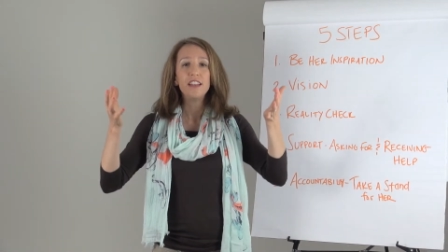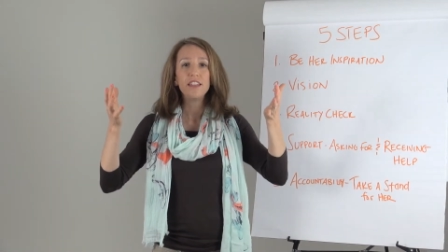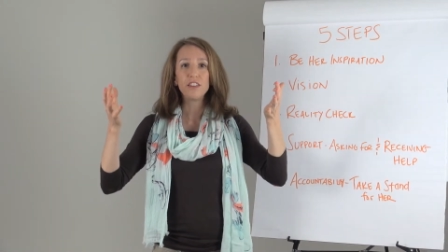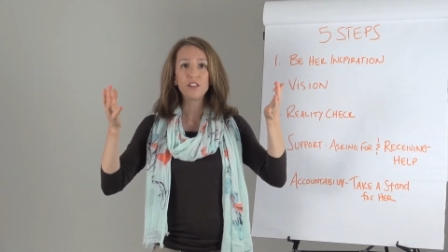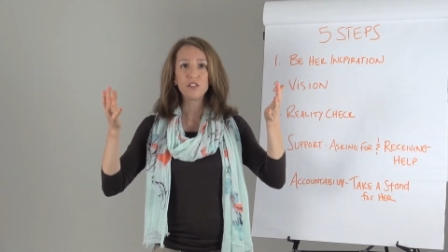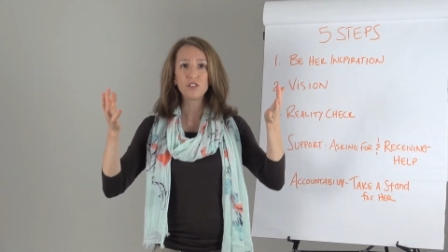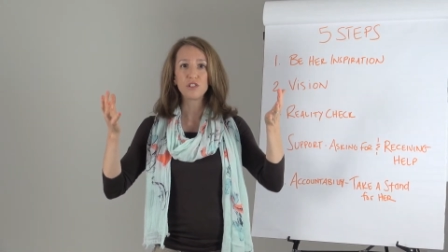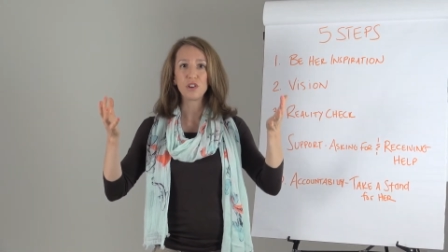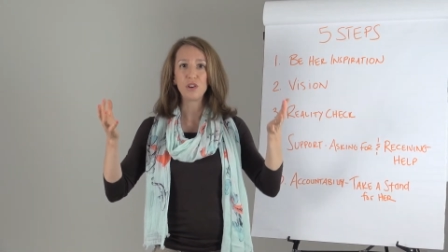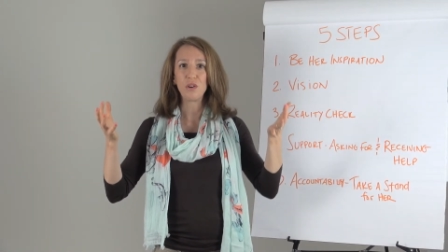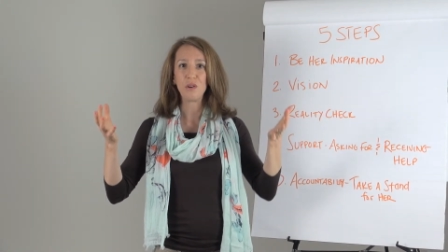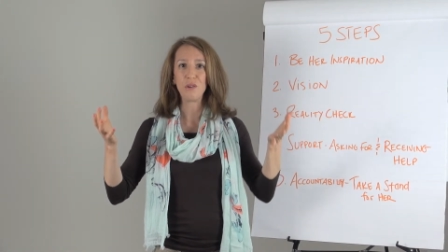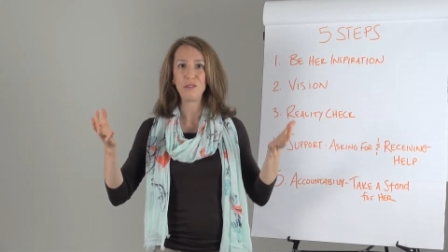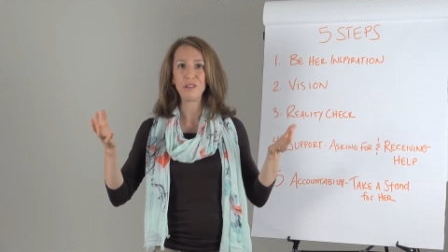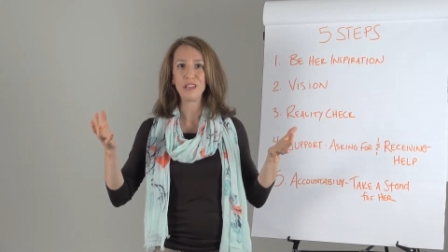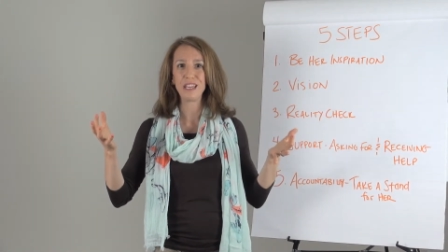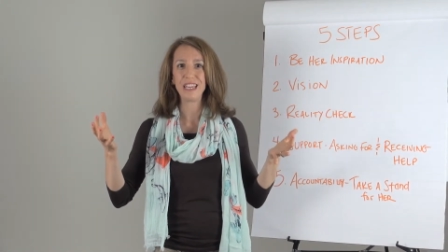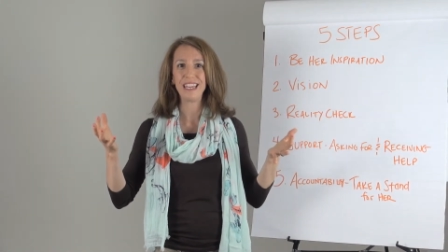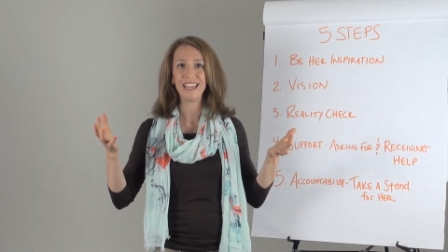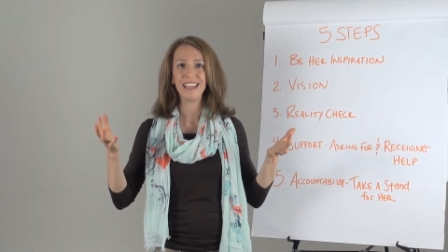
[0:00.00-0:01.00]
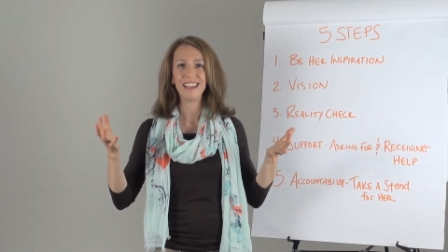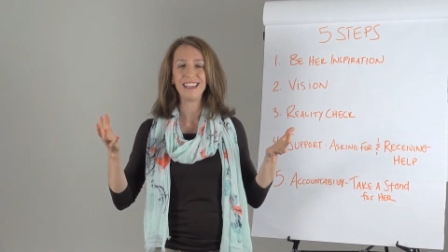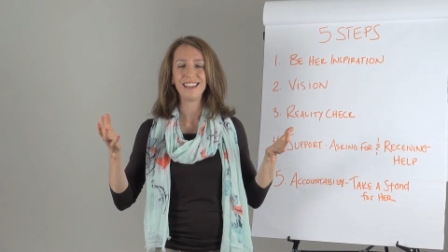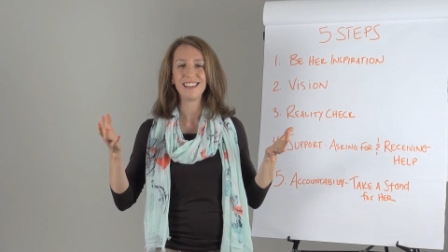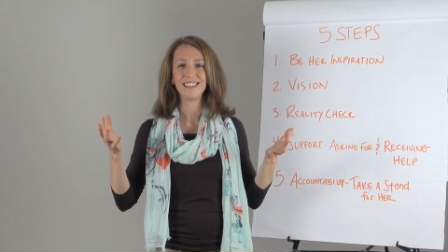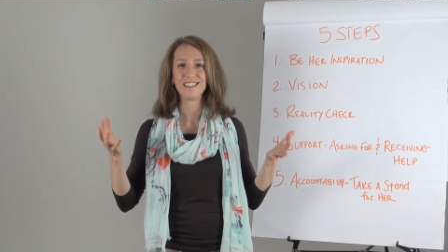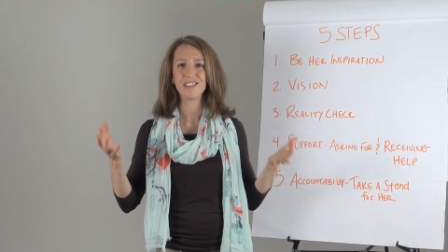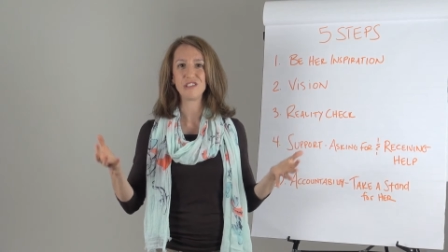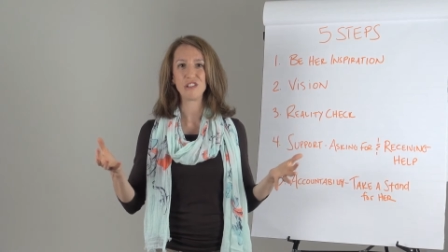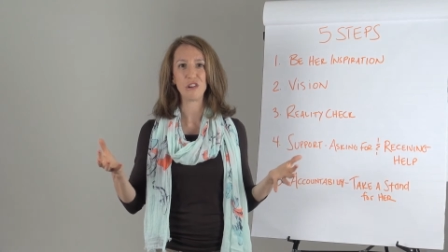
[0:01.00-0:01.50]
There's only
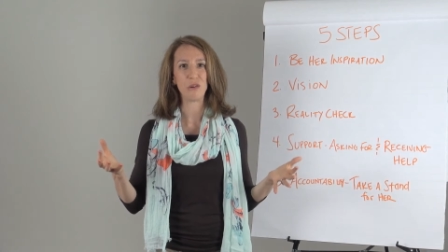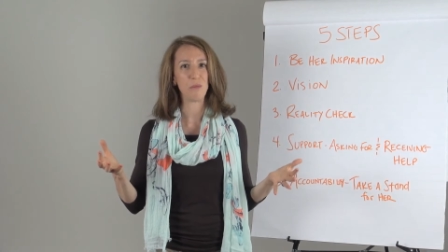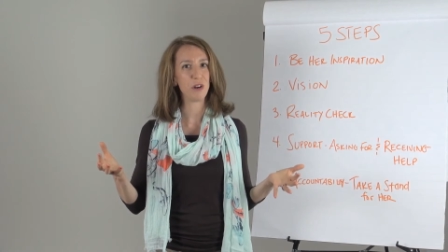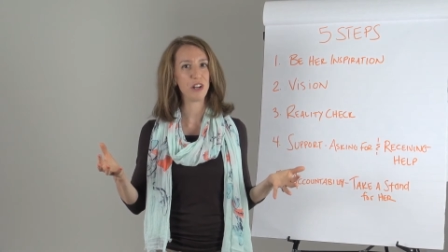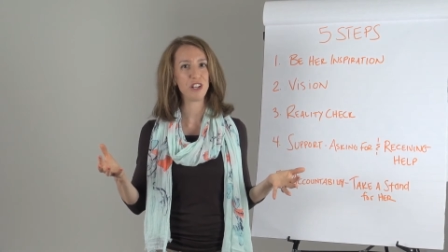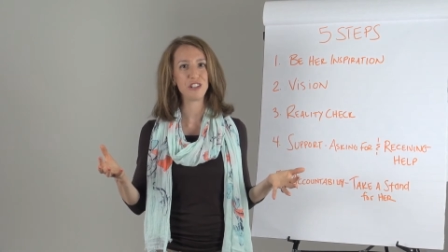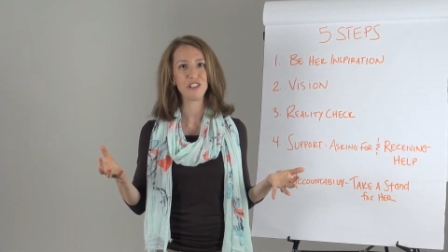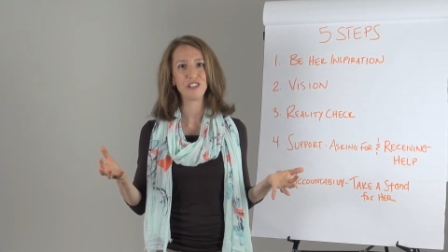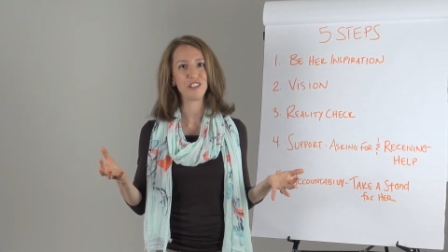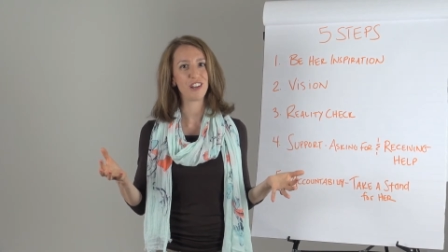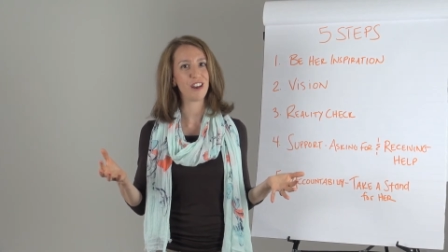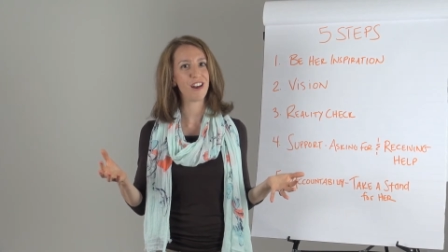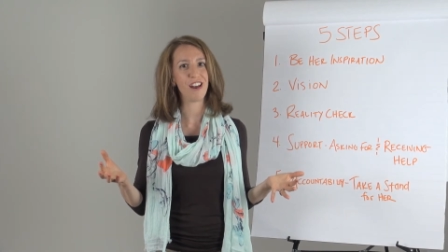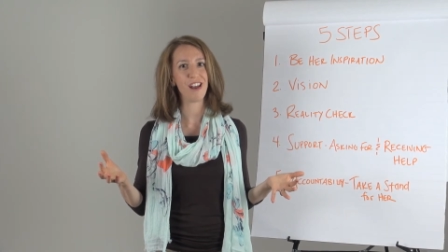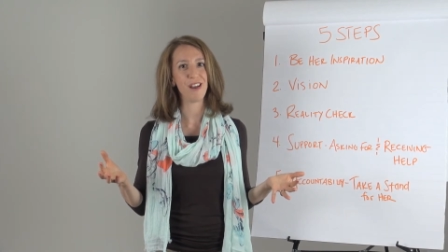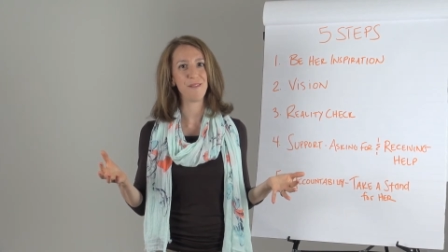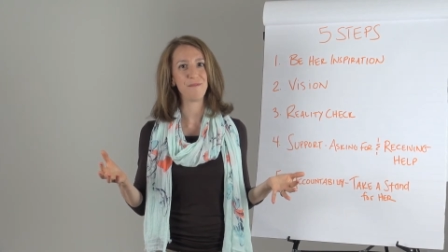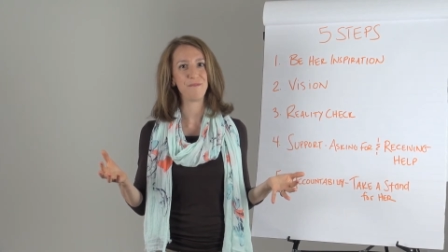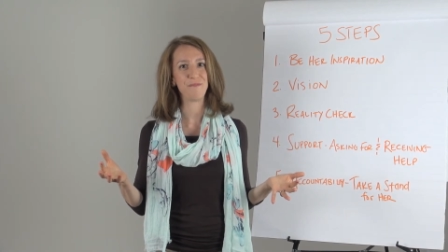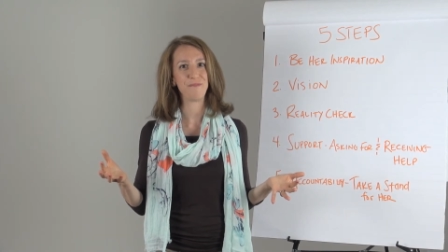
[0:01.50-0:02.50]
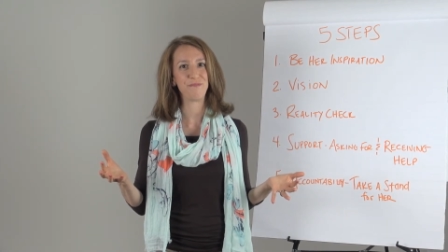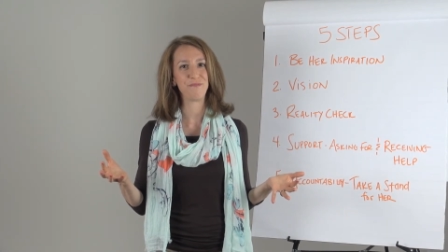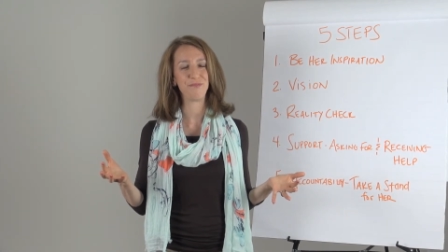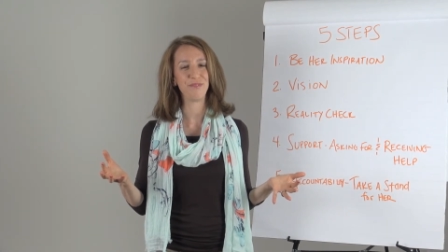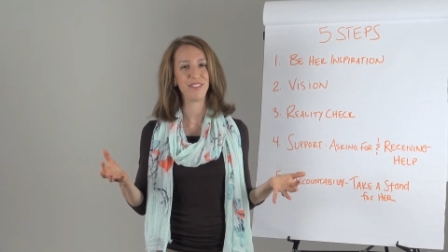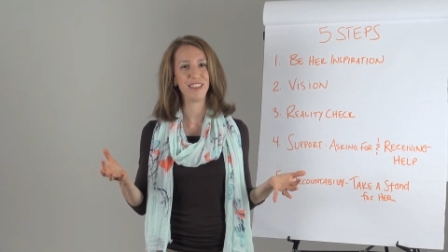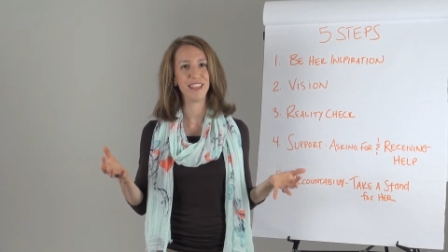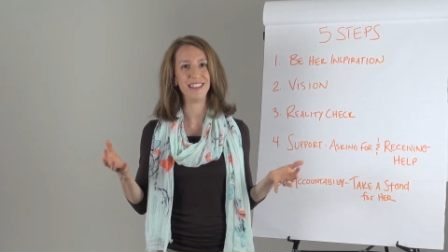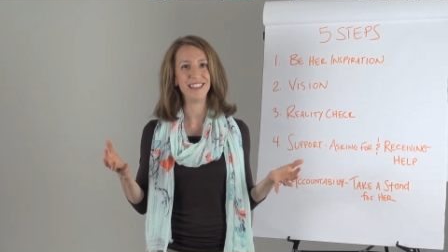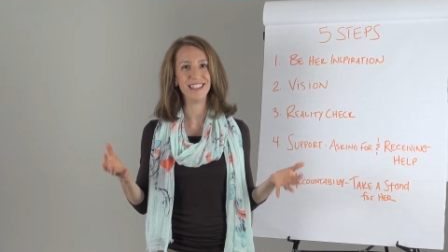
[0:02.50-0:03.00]
so much time
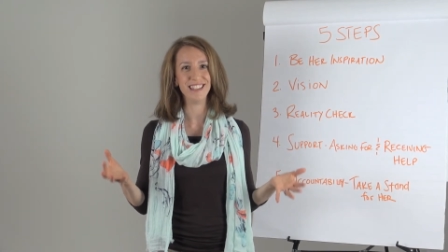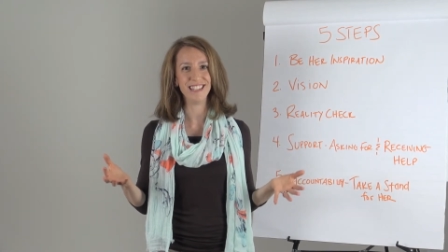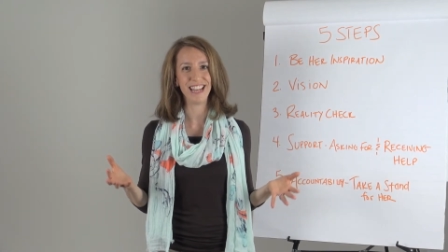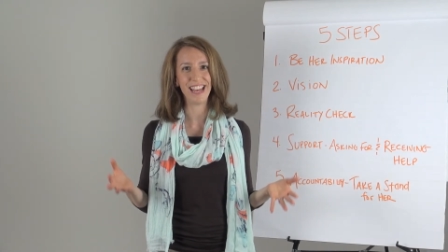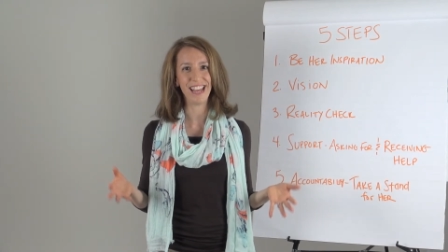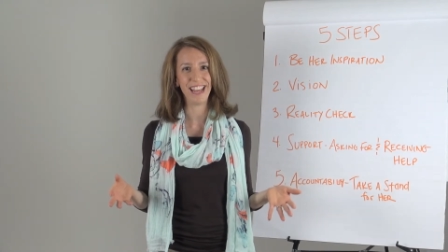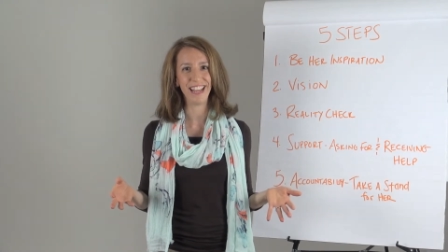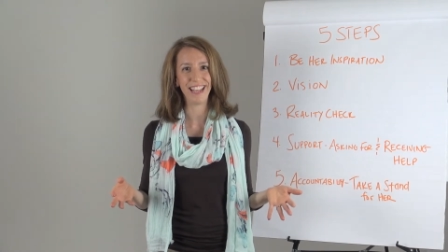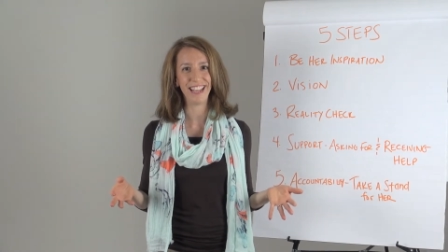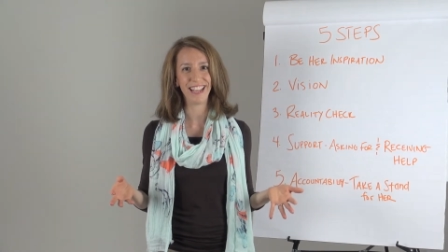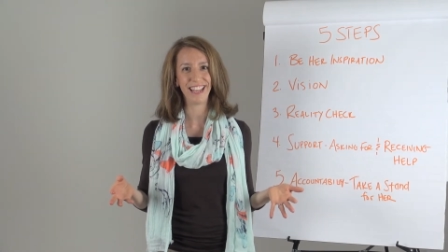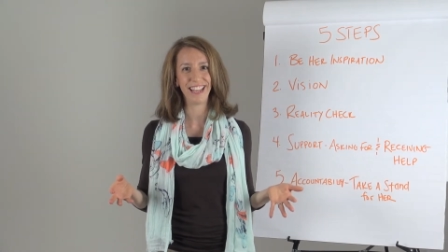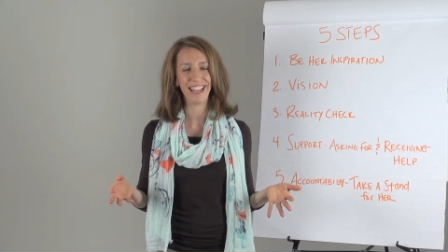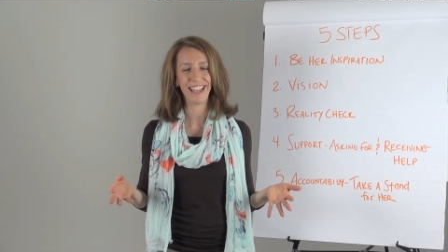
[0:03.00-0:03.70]
in the day.